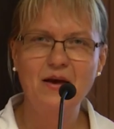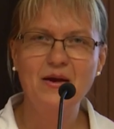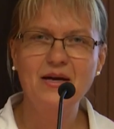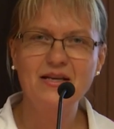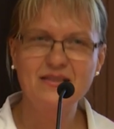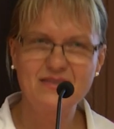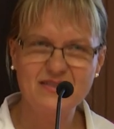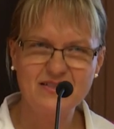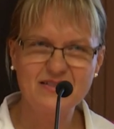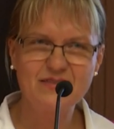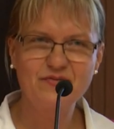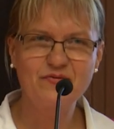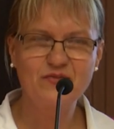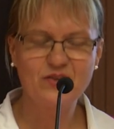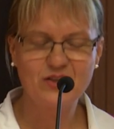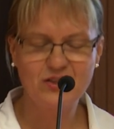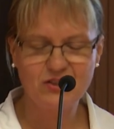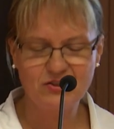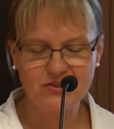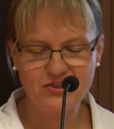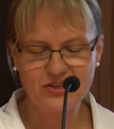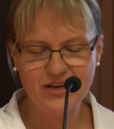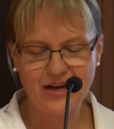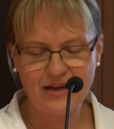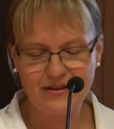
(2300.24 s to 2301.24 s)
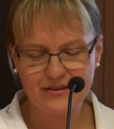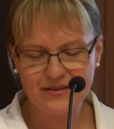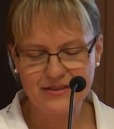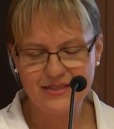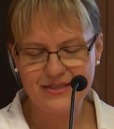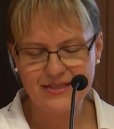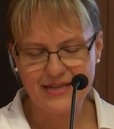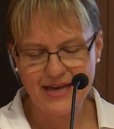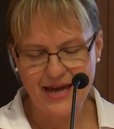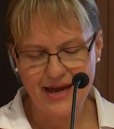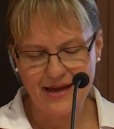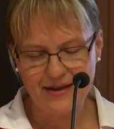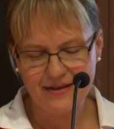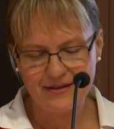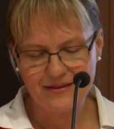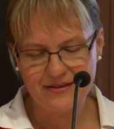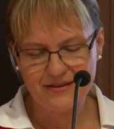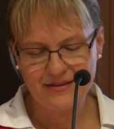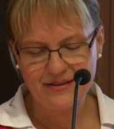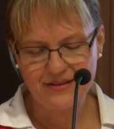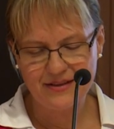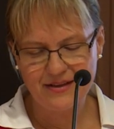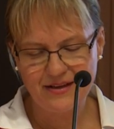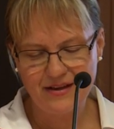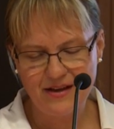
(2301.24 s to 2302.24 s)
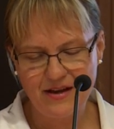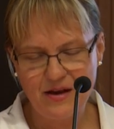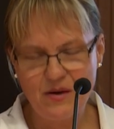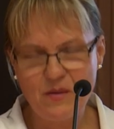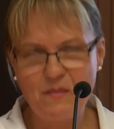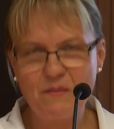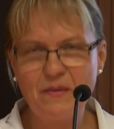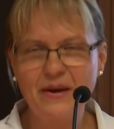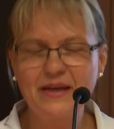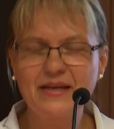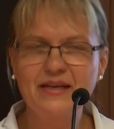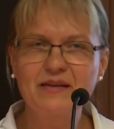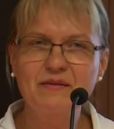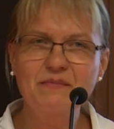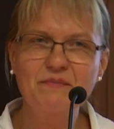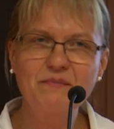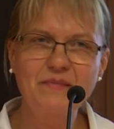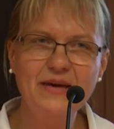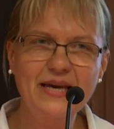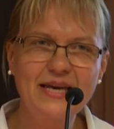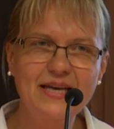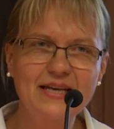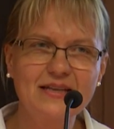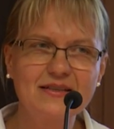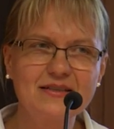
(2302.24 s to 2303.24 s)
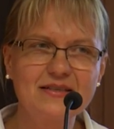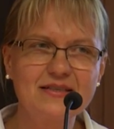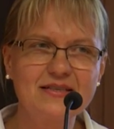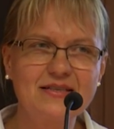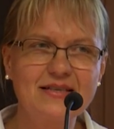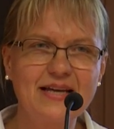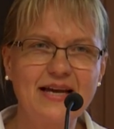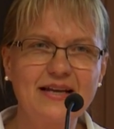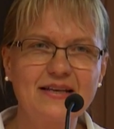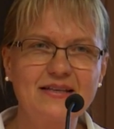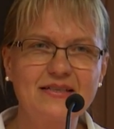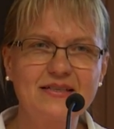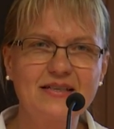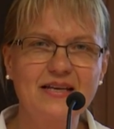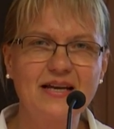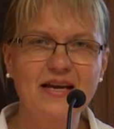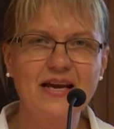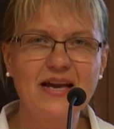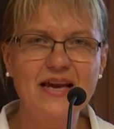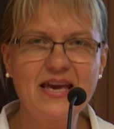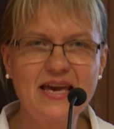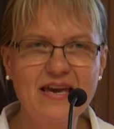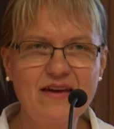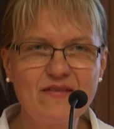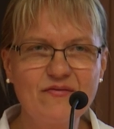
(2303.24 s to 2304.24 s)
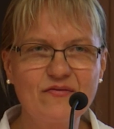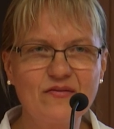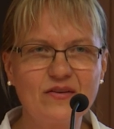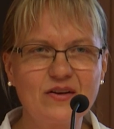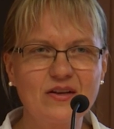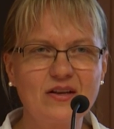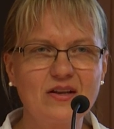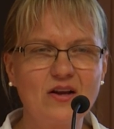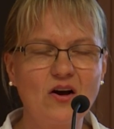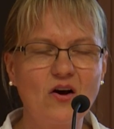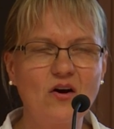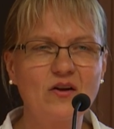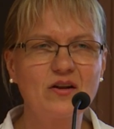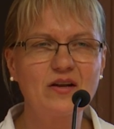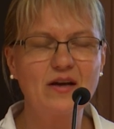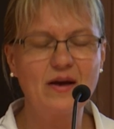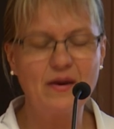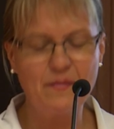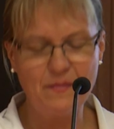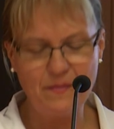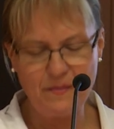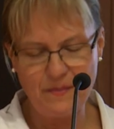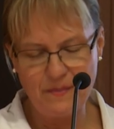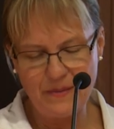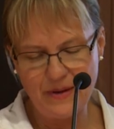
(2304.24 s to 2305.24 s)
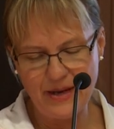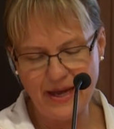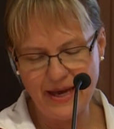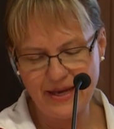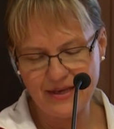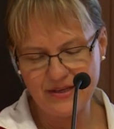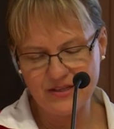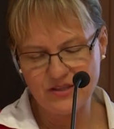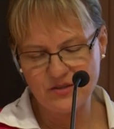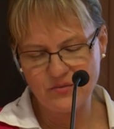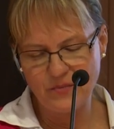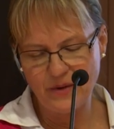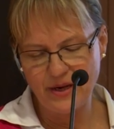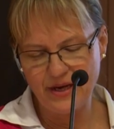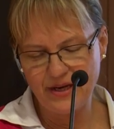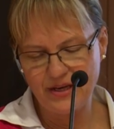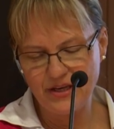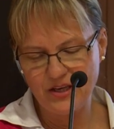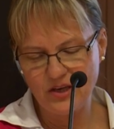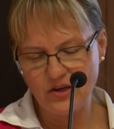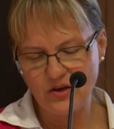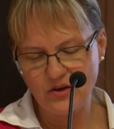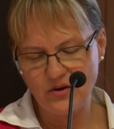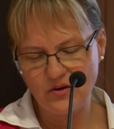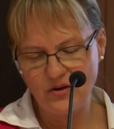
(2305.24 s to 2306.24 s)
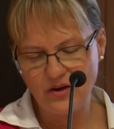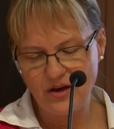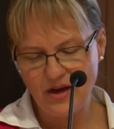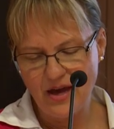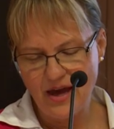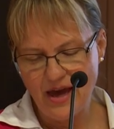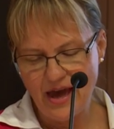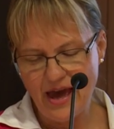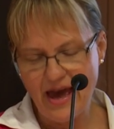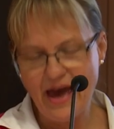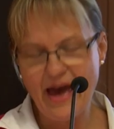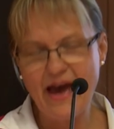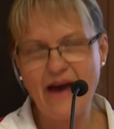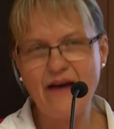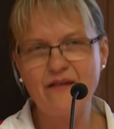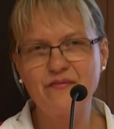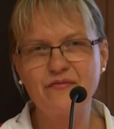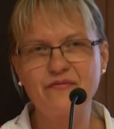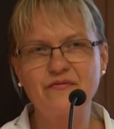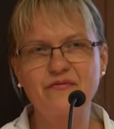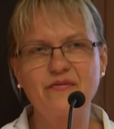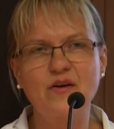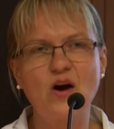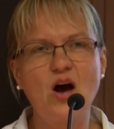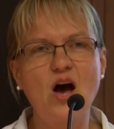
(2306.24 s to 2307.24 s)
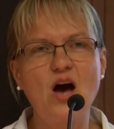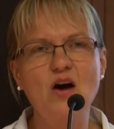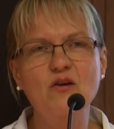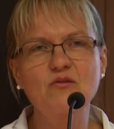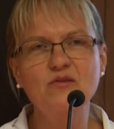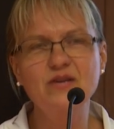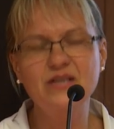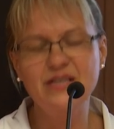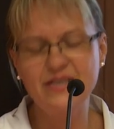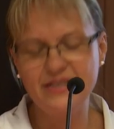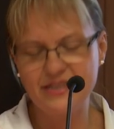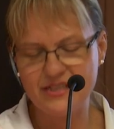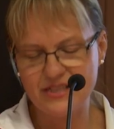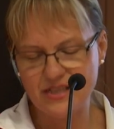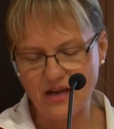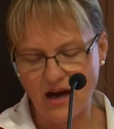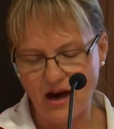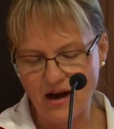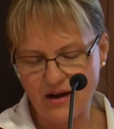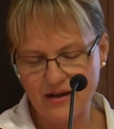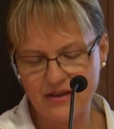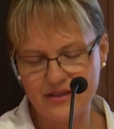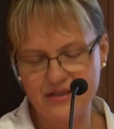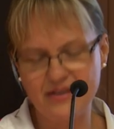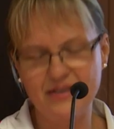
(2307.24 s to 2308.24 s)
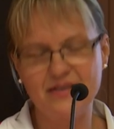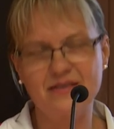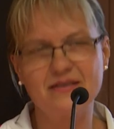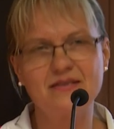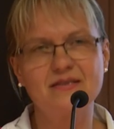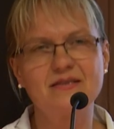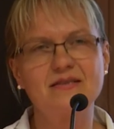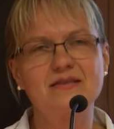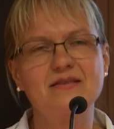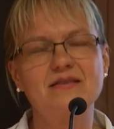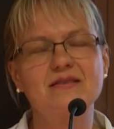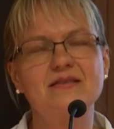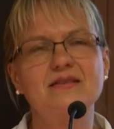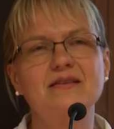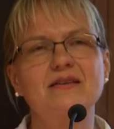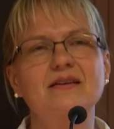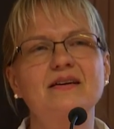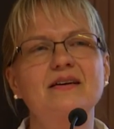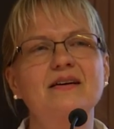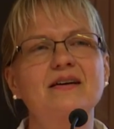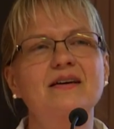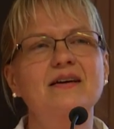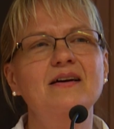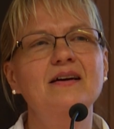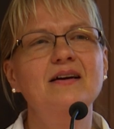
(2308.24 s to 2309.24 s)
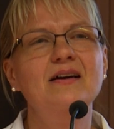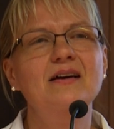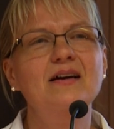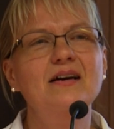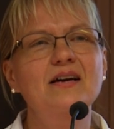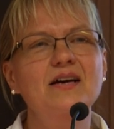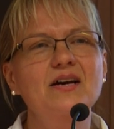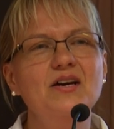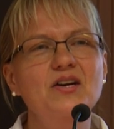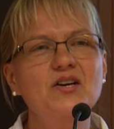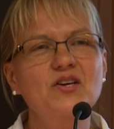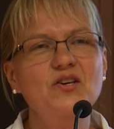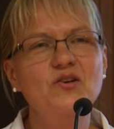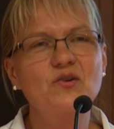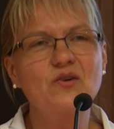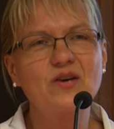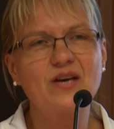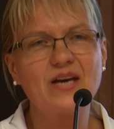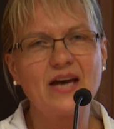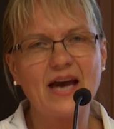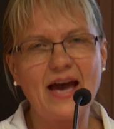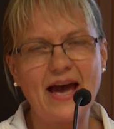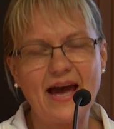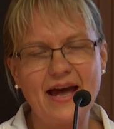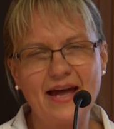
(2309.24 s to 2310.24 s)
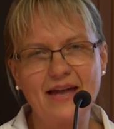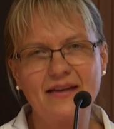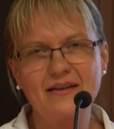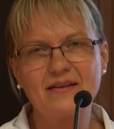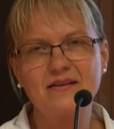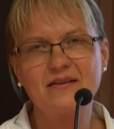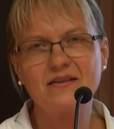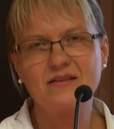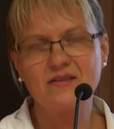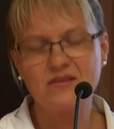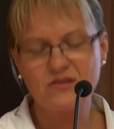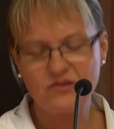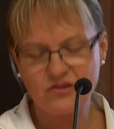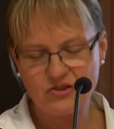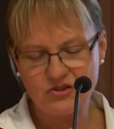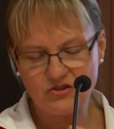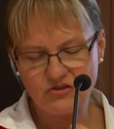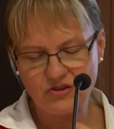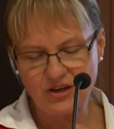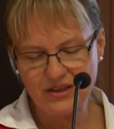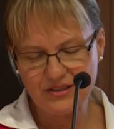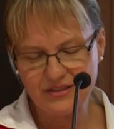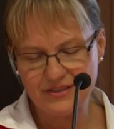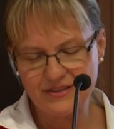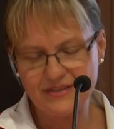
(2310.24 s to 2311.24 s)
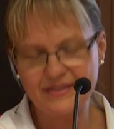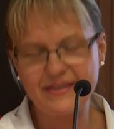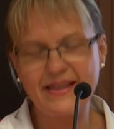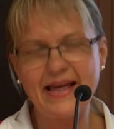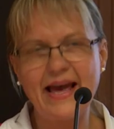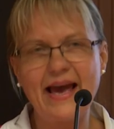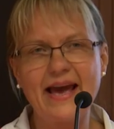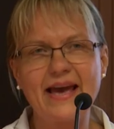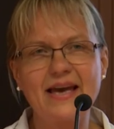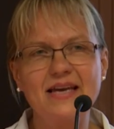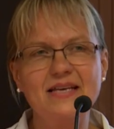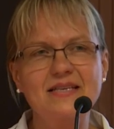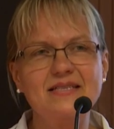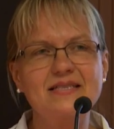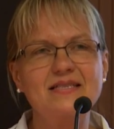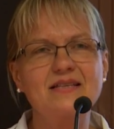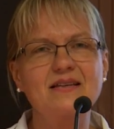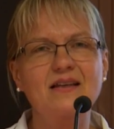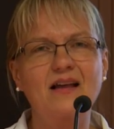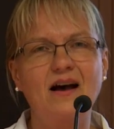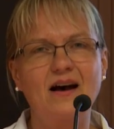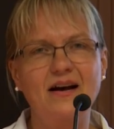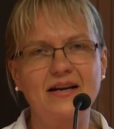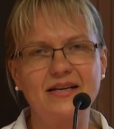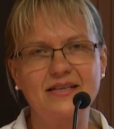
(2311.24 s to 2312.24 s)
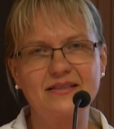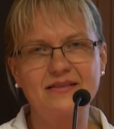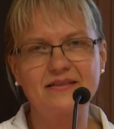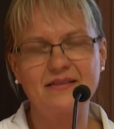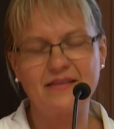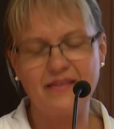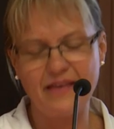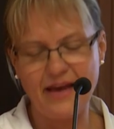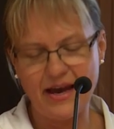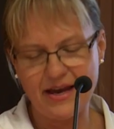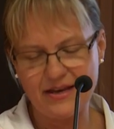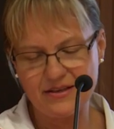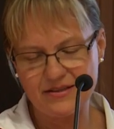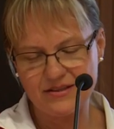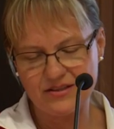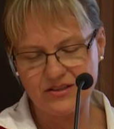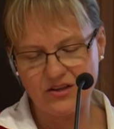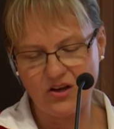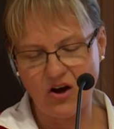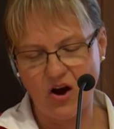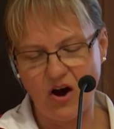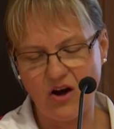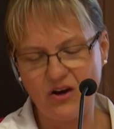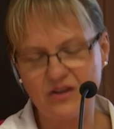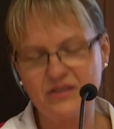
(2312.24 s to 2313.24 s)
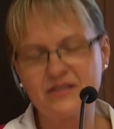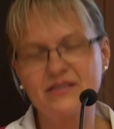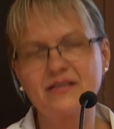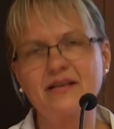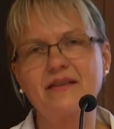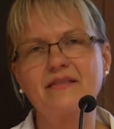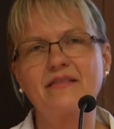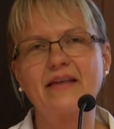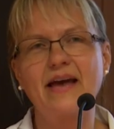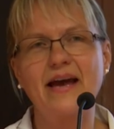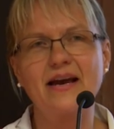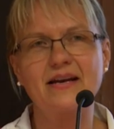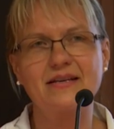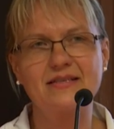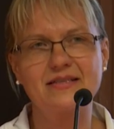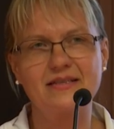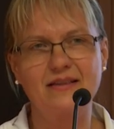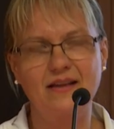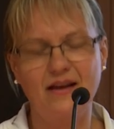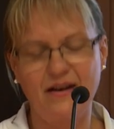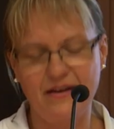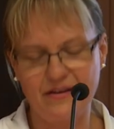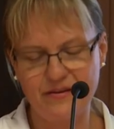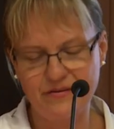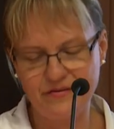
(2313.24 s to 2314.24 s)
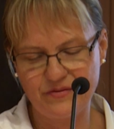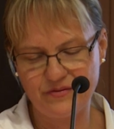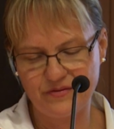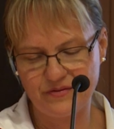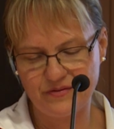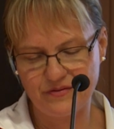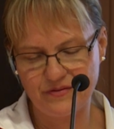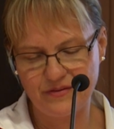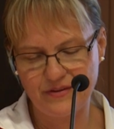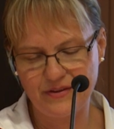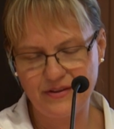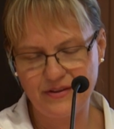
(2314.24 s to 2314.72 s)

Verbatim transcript: It's difficult to understand, but it means that even on a place where you have only darkness, you can trust there is light, there is God, there is life